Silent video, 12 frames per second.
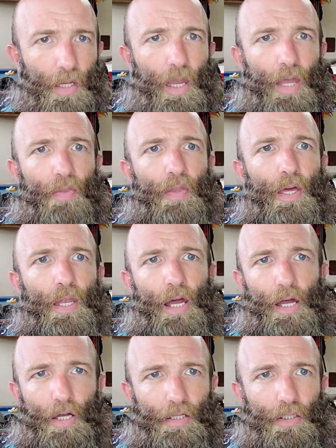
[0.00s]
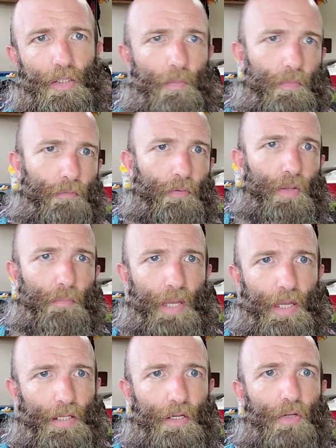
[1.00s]
And then I unclip the front
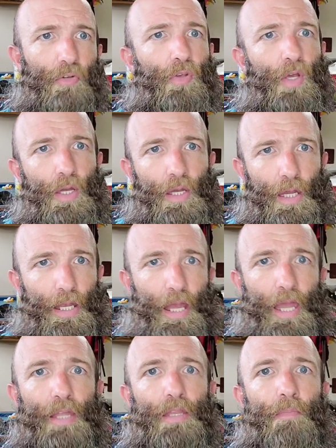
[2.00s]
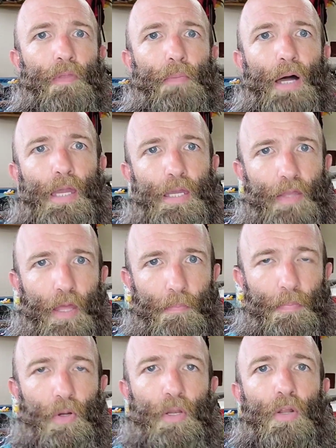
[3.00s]
panniers and hand them the bike, and they
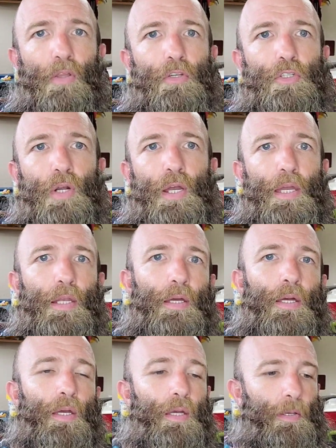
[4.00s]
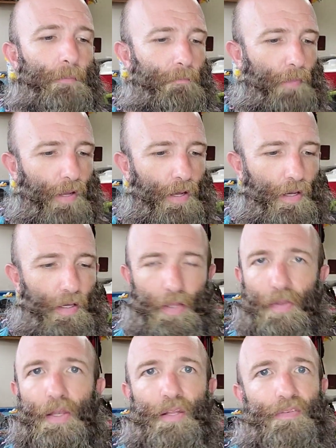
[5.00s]
put it on the train,
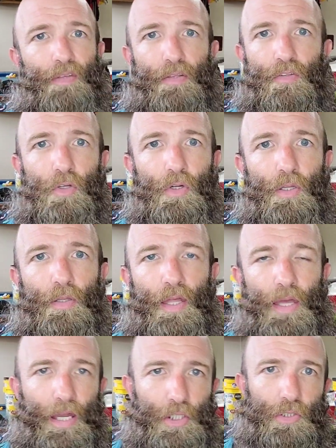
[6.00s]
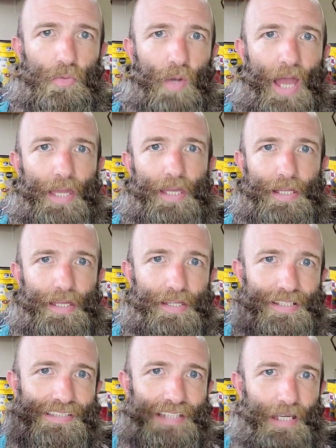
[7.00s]
and then it's good. They actually rack it
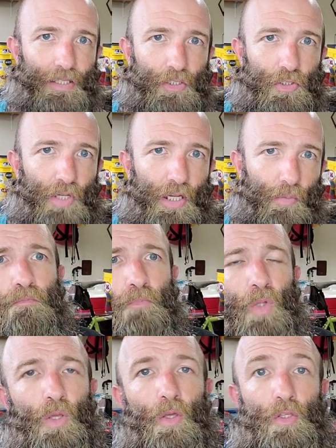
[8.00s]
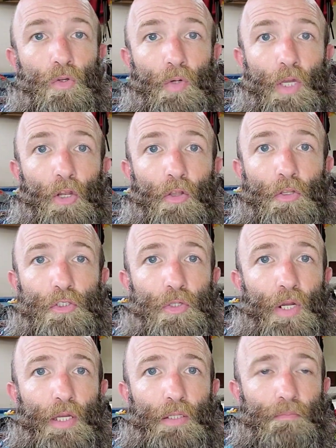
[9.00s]
inside the train. You'll get on the
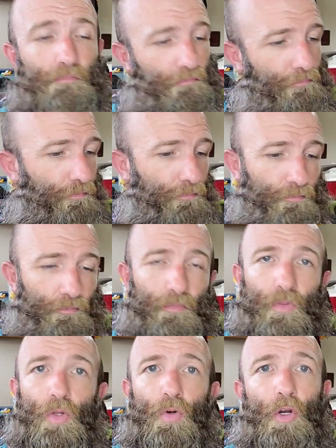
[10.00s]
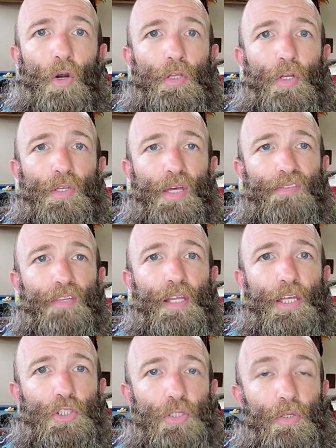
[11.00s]
train, you'll go to your
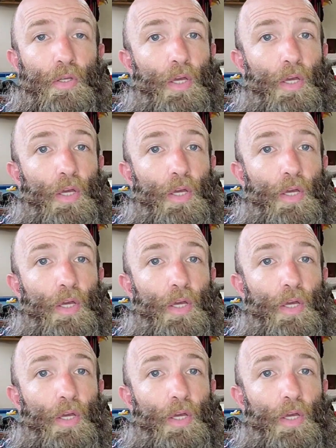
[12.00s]
destination.